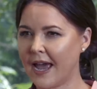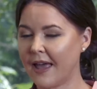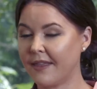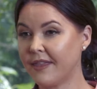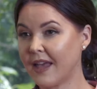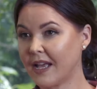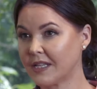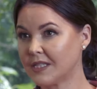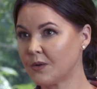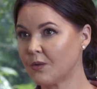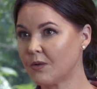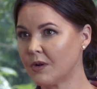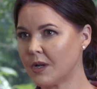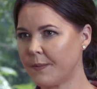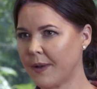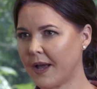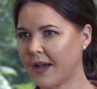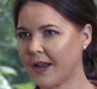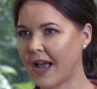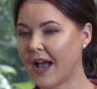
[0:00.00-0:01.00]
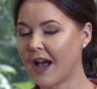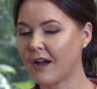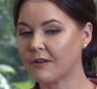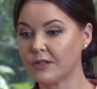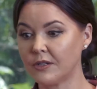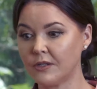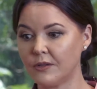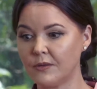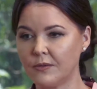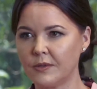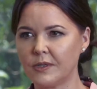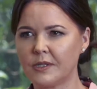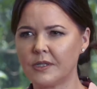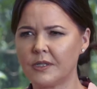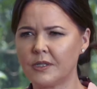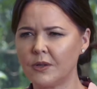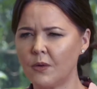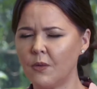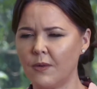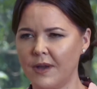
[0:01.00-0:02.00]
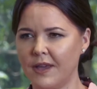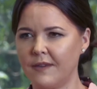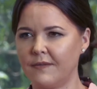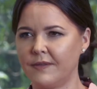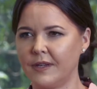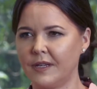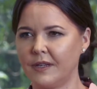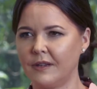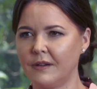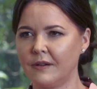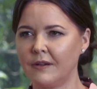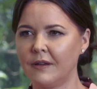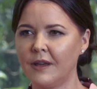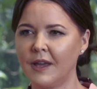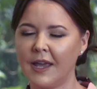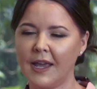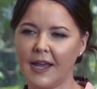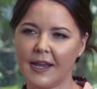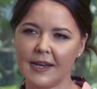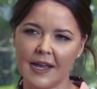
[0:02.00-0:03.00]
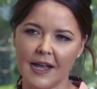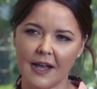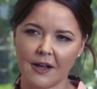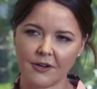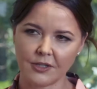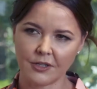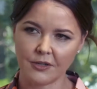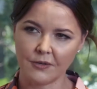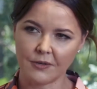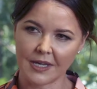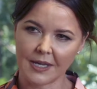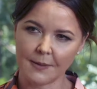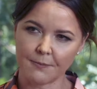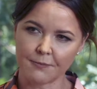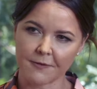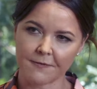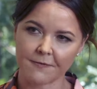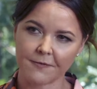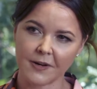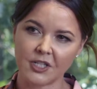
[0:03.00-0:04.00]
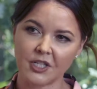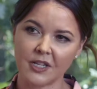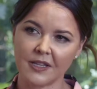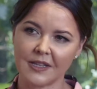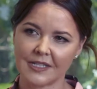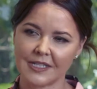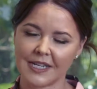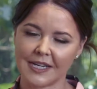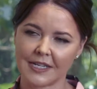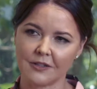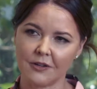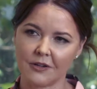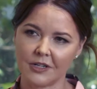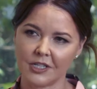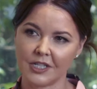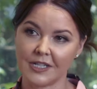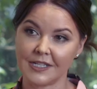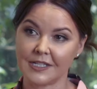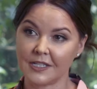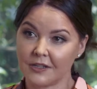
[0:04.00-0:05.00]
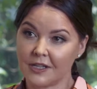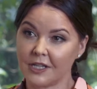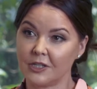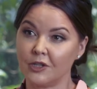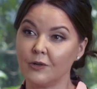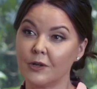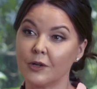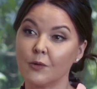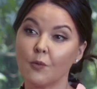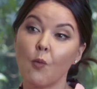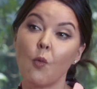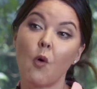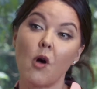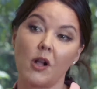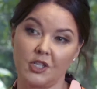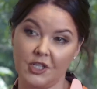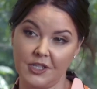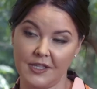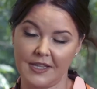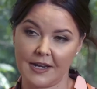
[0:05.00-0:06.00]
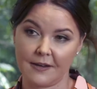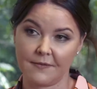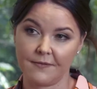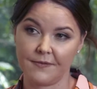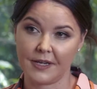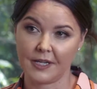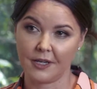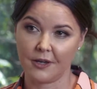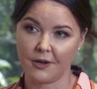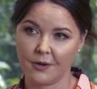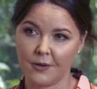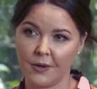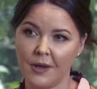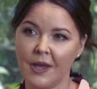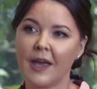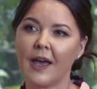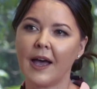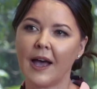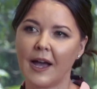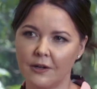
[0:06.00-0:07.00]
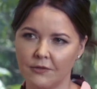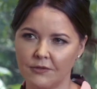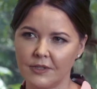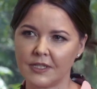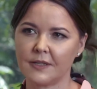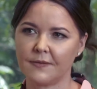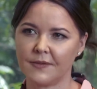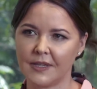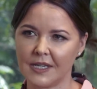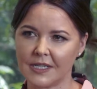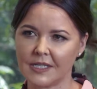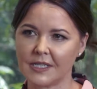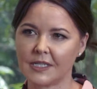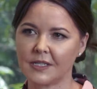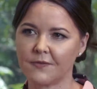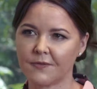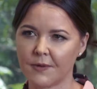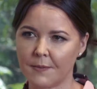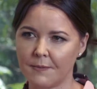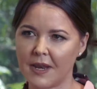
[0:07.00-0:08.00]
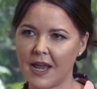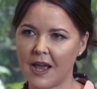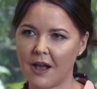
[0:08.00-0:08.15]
And that's all about how do you store a video and how do you keep refreshing the technology so that you can watch that video hundreds of years from